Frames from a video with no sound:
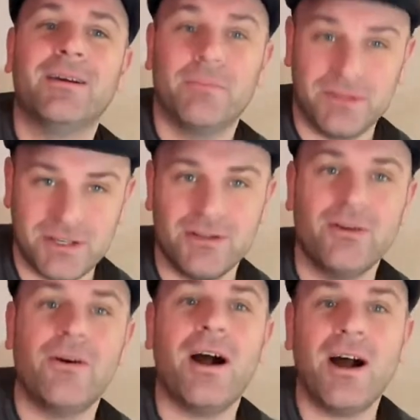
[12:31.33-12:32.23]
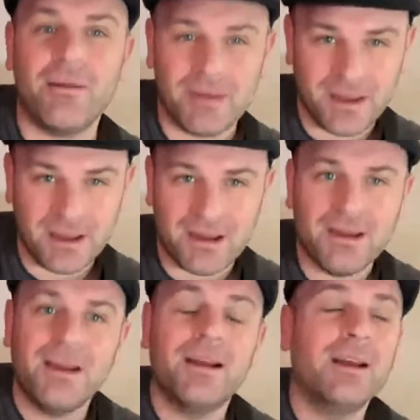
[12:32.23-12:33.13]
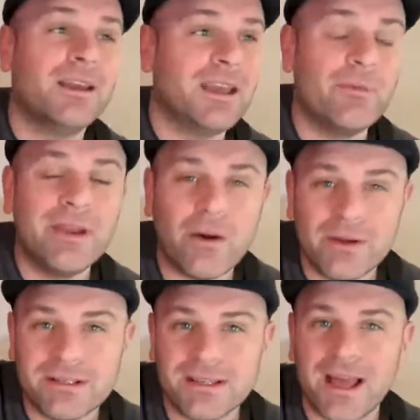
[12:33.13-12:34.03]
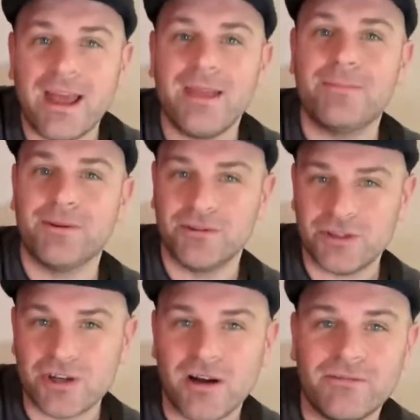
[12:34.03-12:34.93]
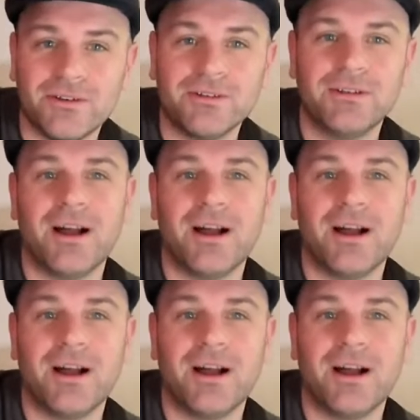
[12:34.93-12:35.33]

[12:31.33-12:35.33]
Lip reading: But you know I'm here. Here we go into the A blues shuffle.